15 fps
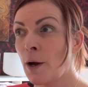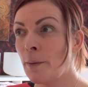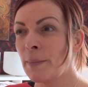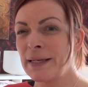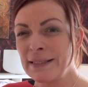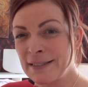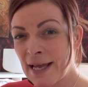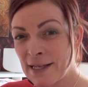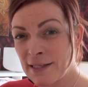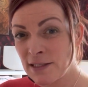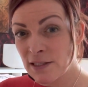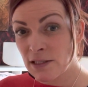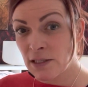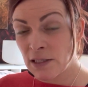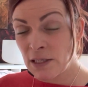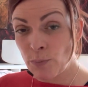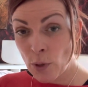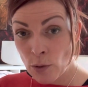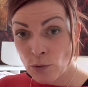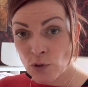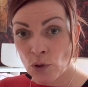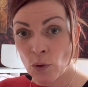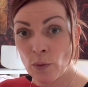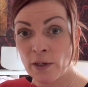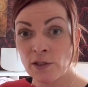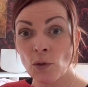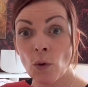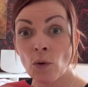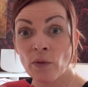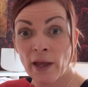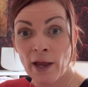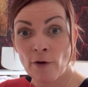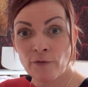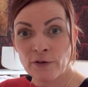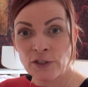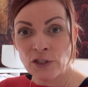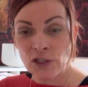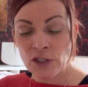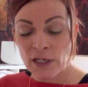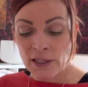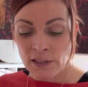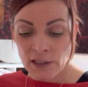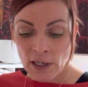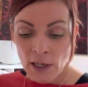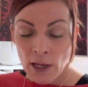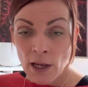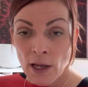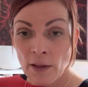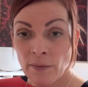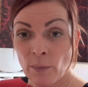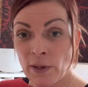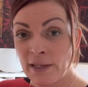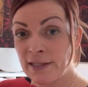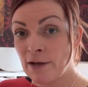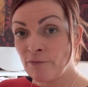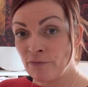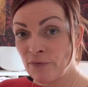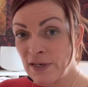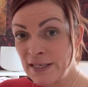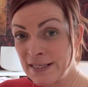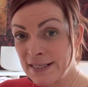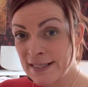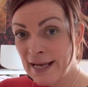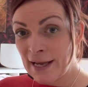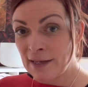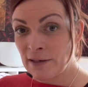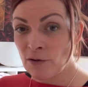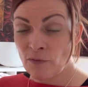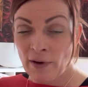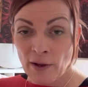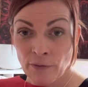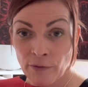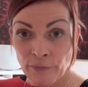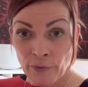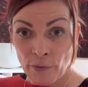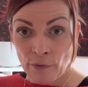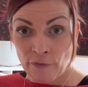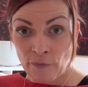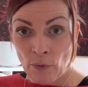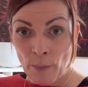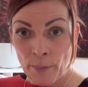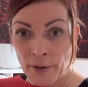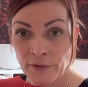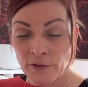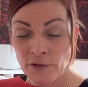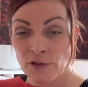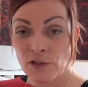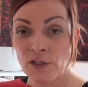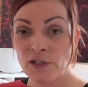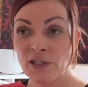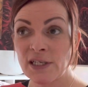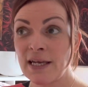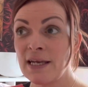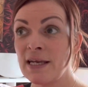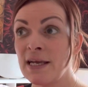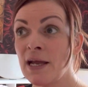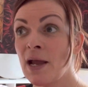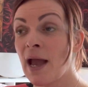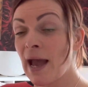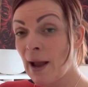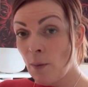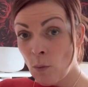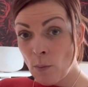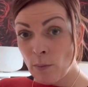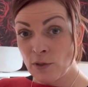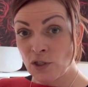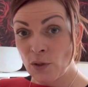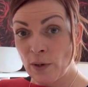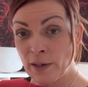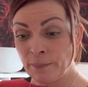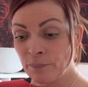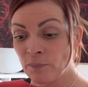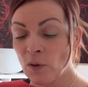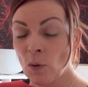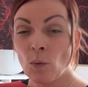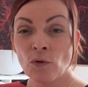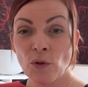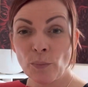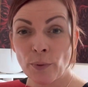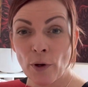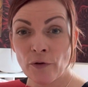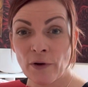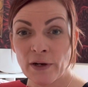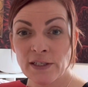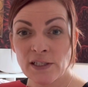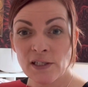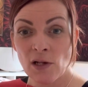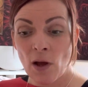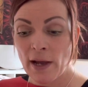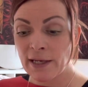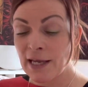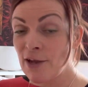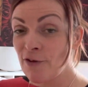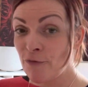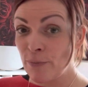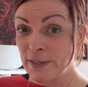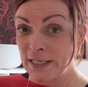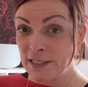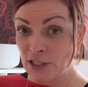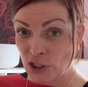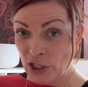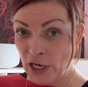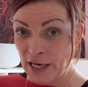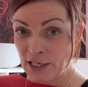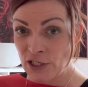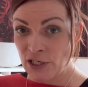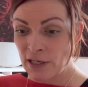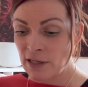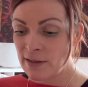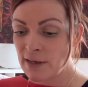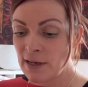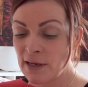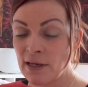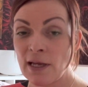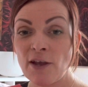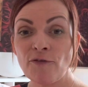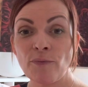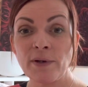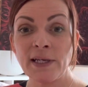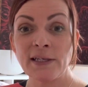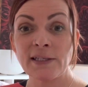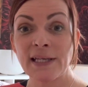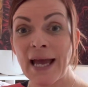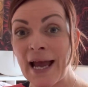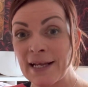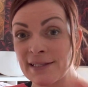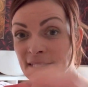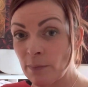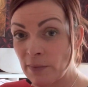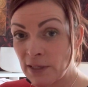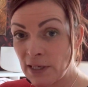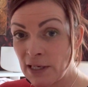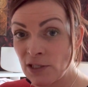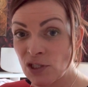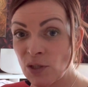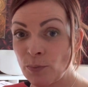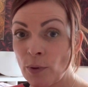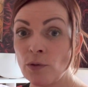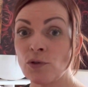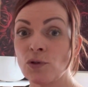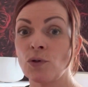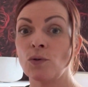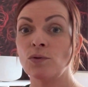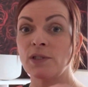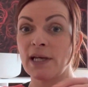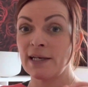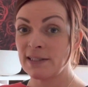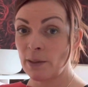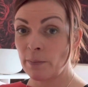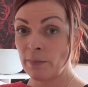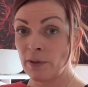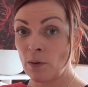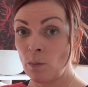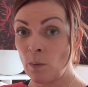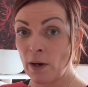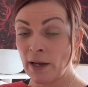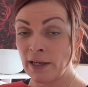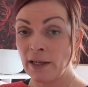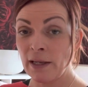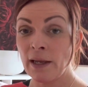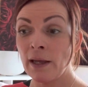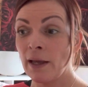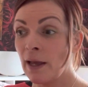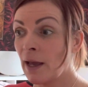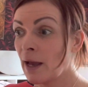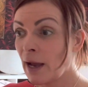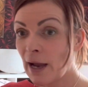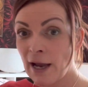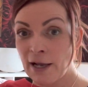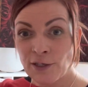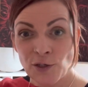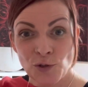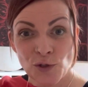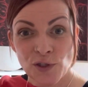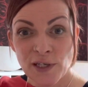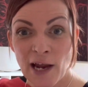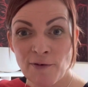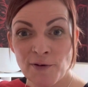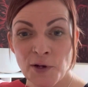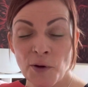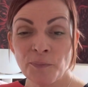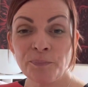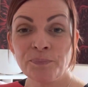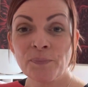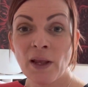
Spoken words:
intense the protocol is or the health condition is, we then rescan around 3 or 4 months to see what we're doing, what the progress is like, if we need to change anything, if we need to add something into the protocol, take something away, and you just carry on.